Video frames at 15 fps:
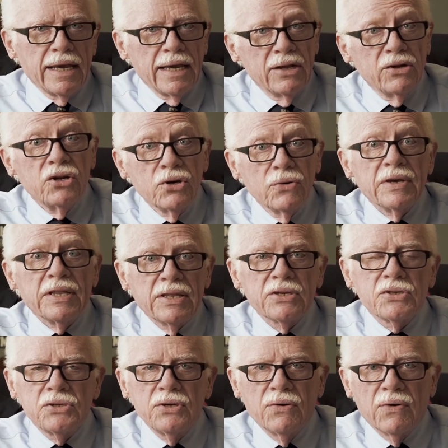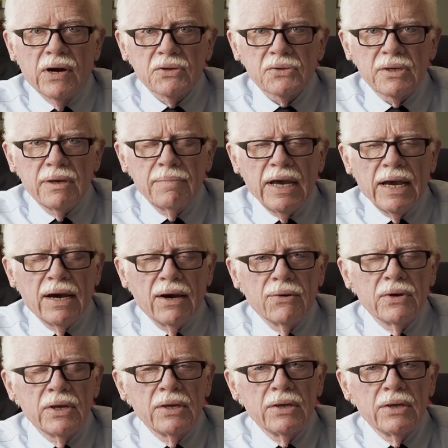in doing this, you are somehow